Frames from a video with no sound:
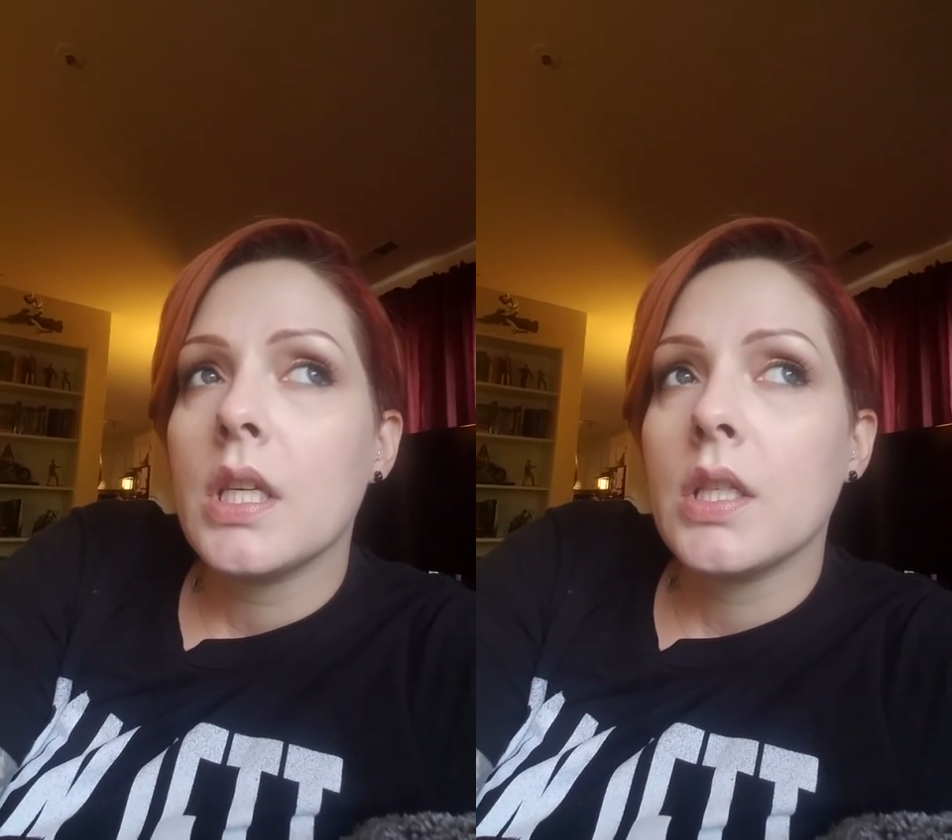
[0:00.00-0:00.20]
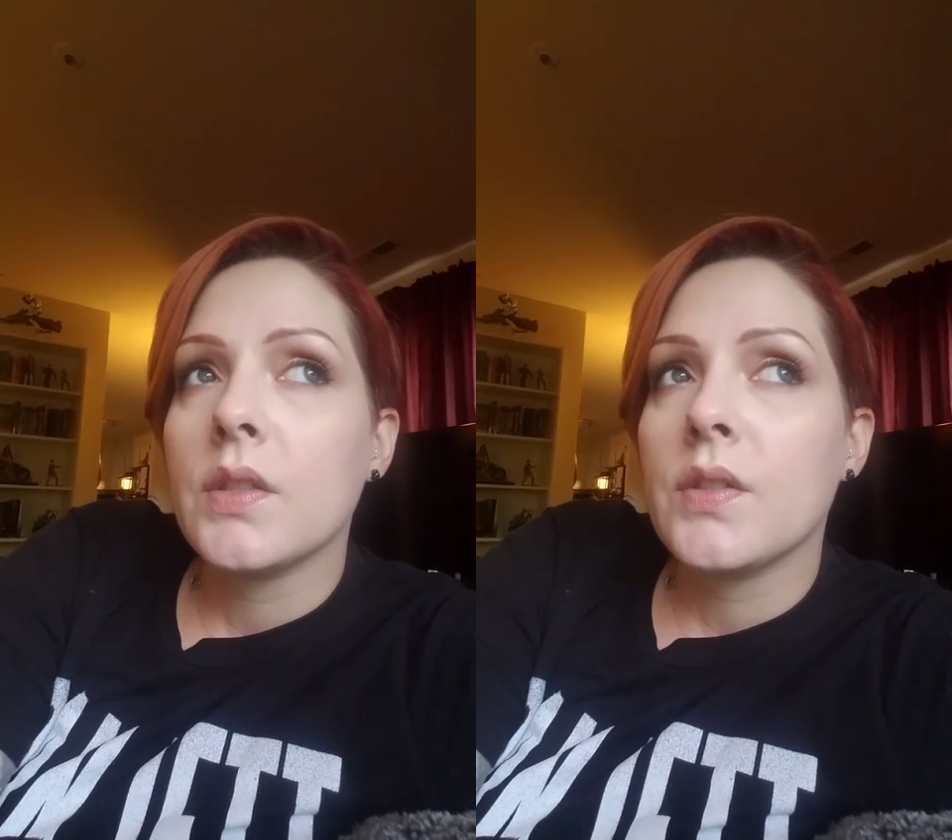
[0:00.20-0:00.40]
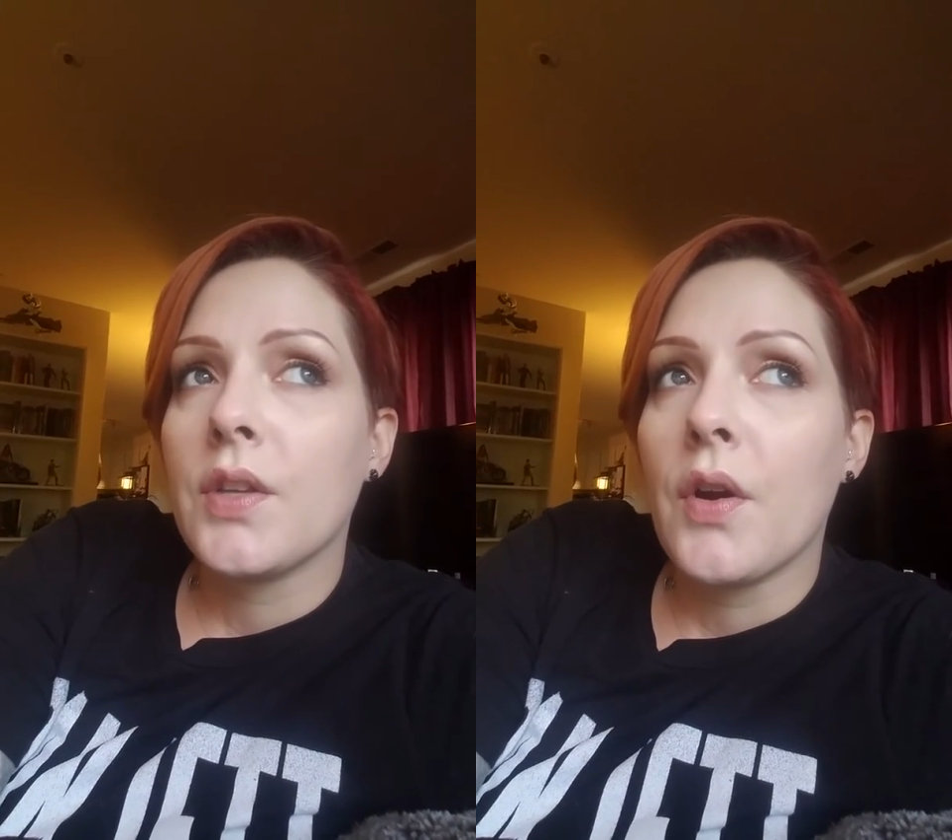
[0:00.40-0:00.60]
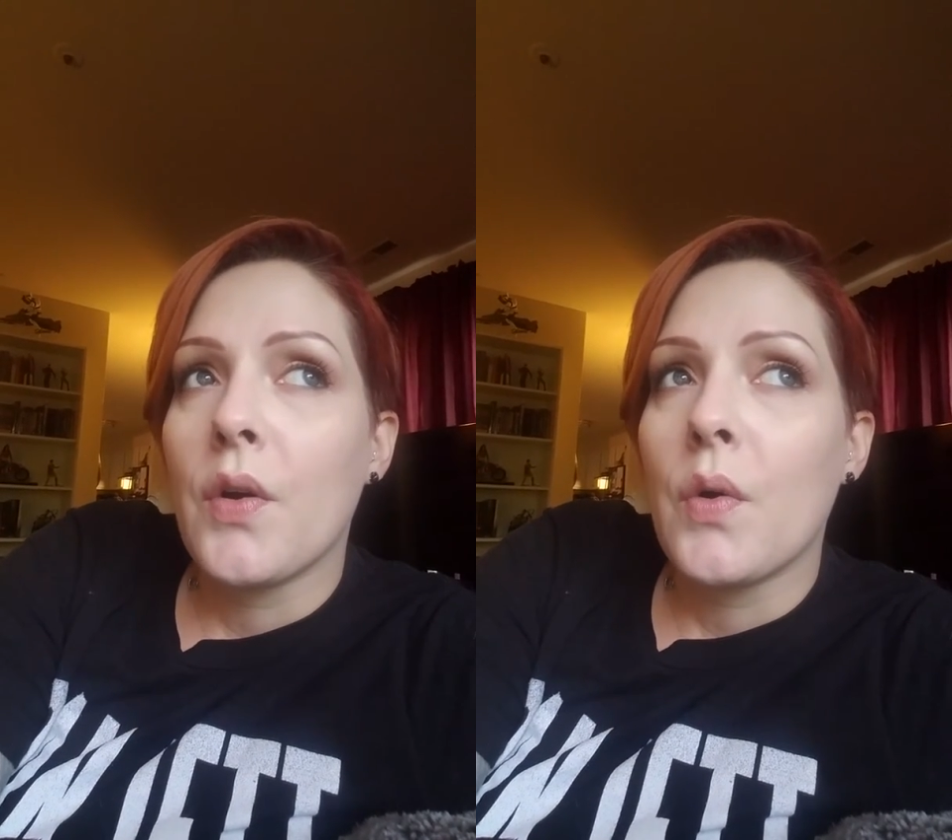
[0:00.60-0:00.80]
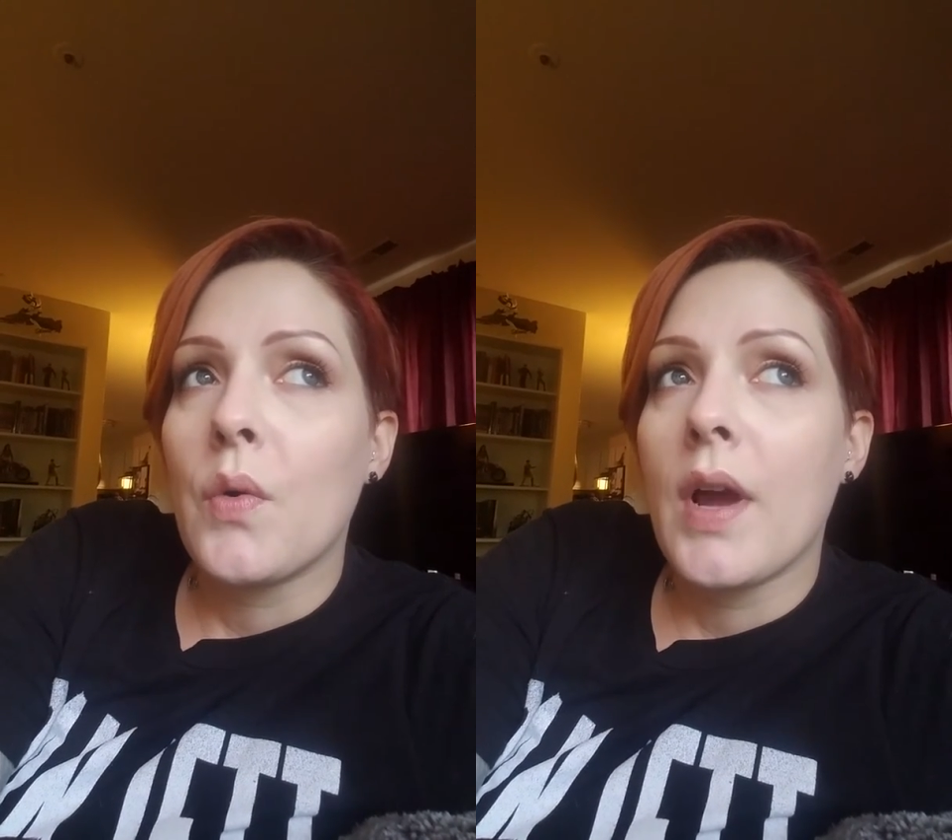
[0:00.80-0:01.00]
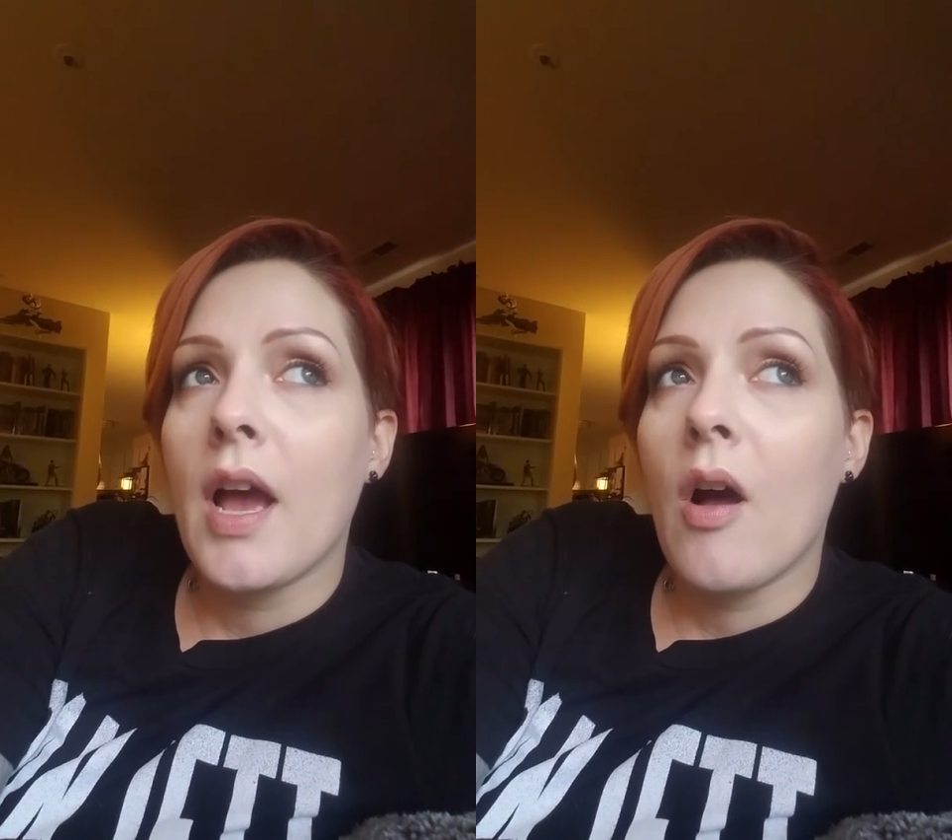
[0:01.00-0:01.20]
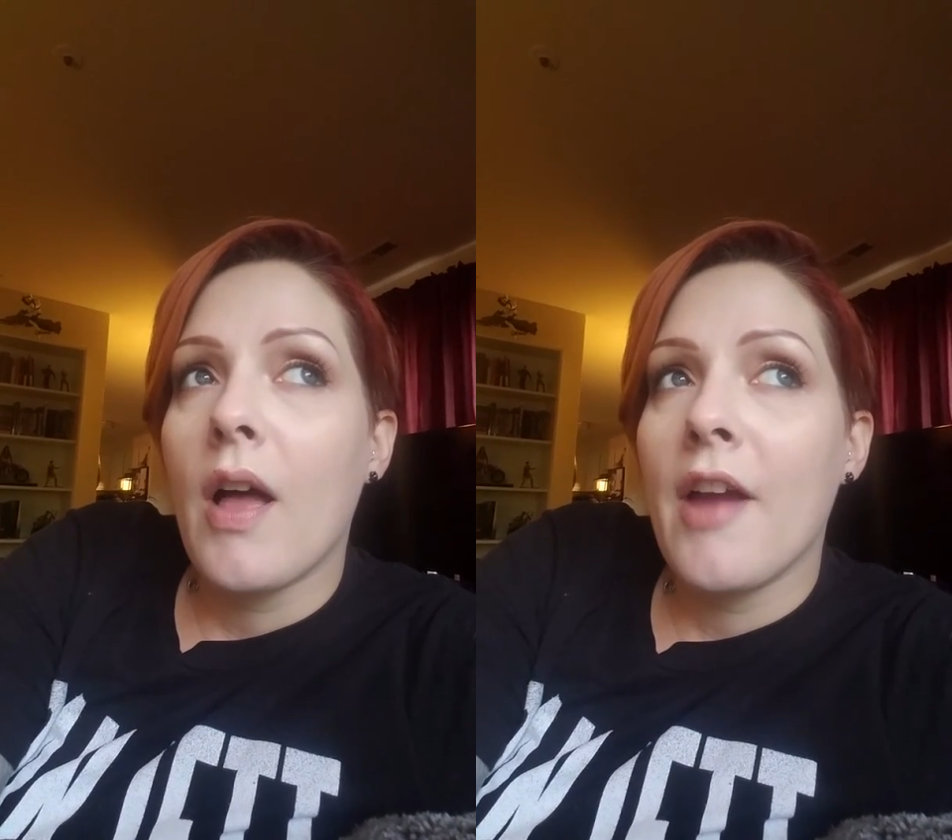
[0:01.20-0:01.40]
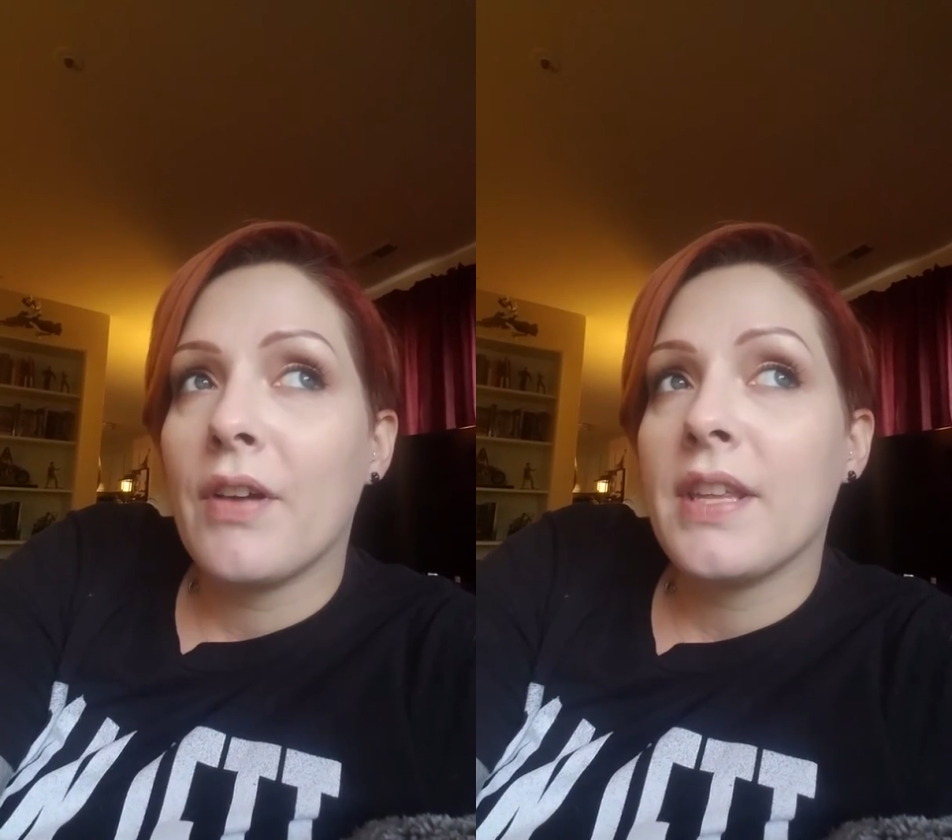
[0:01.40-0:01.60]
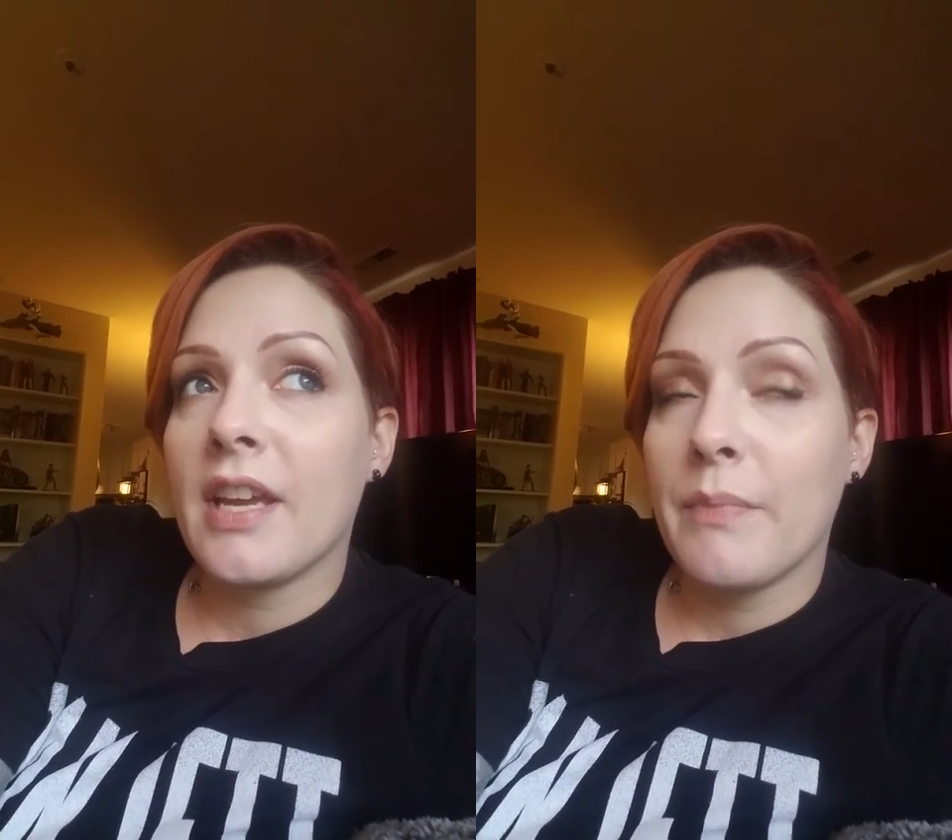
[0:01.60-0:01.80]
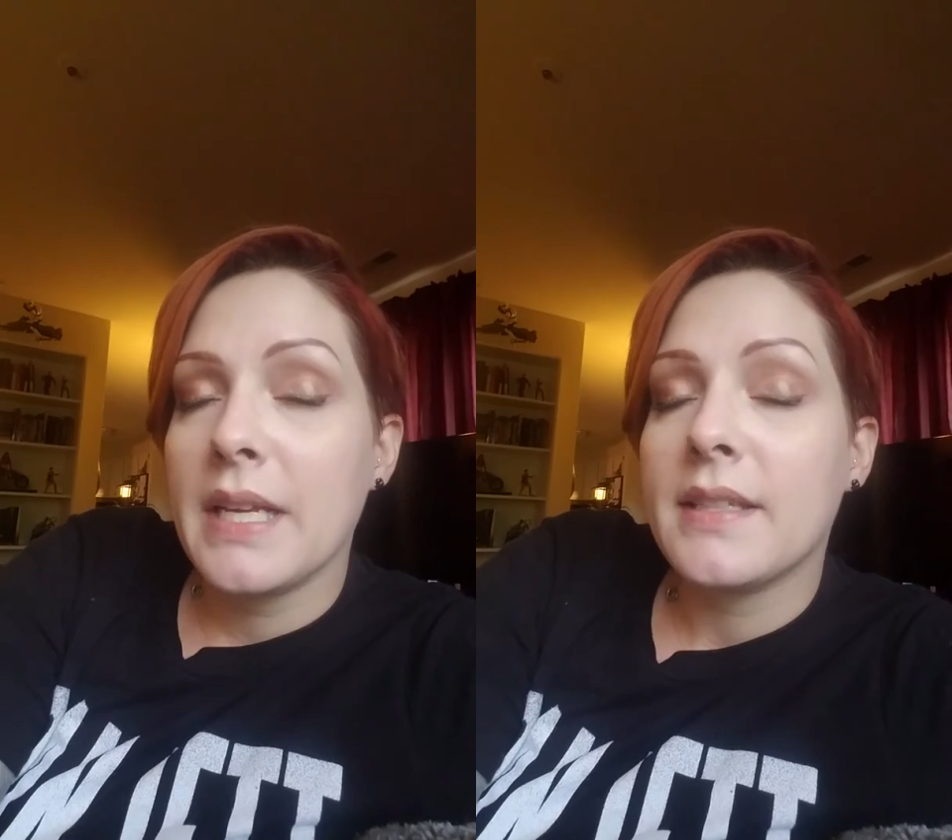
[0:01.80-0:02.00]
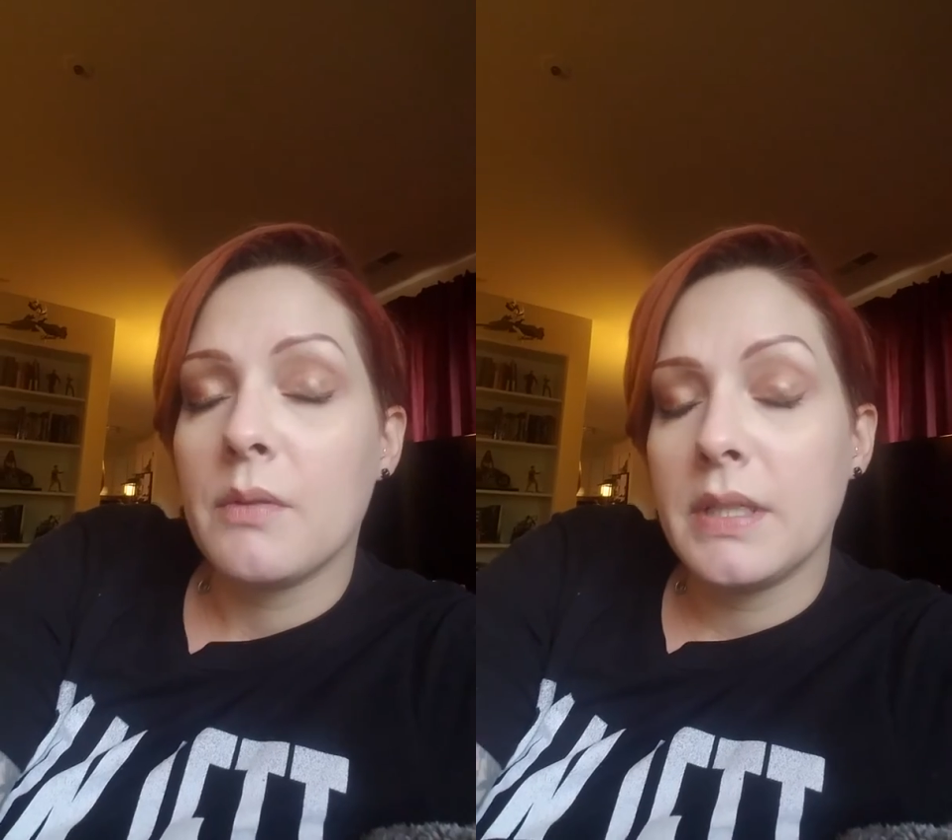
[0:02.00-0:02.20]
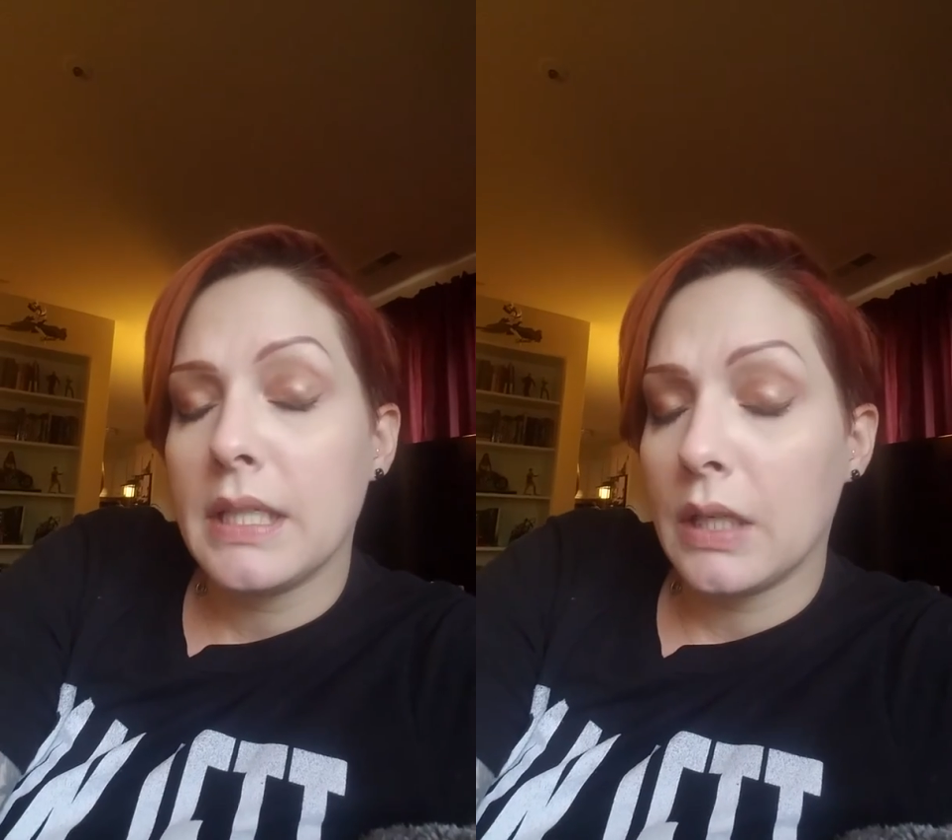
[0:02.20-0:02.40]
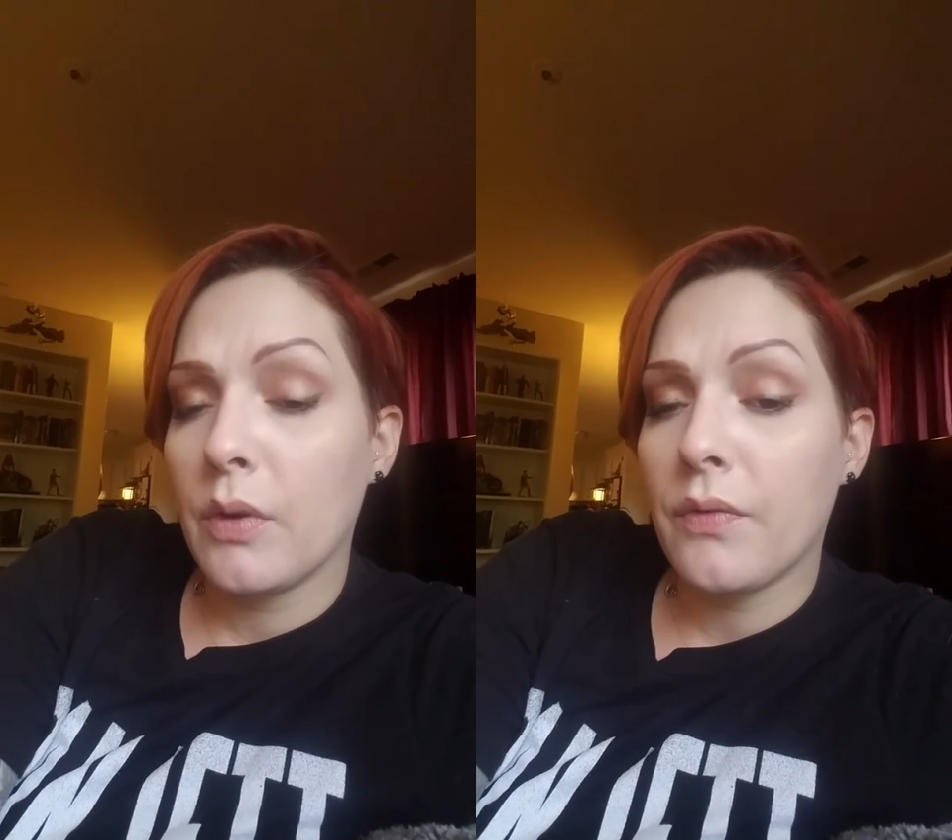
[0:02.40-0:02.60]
So everything I've basically been dealing